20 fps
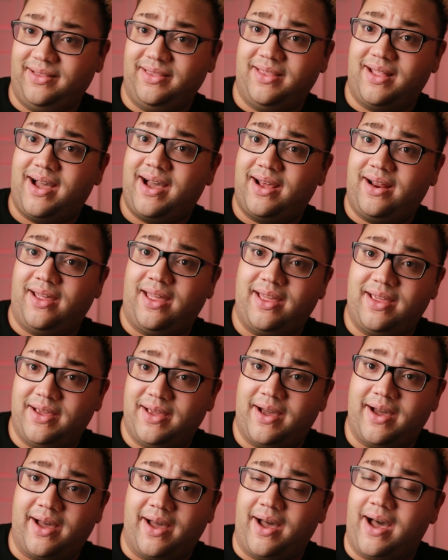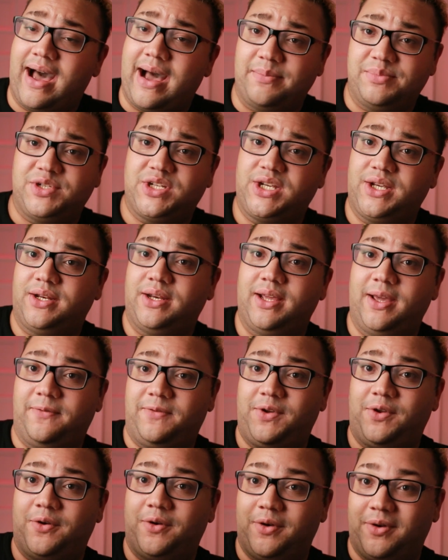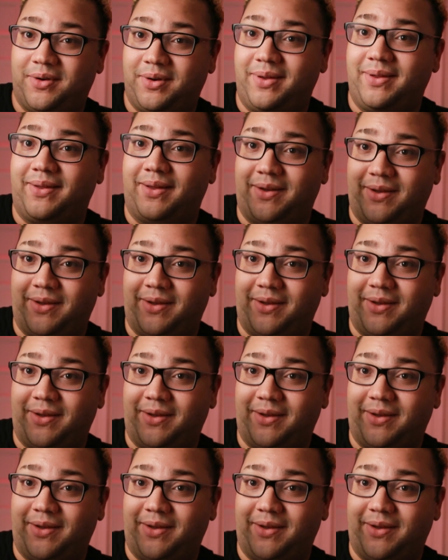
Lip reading: not a option if you're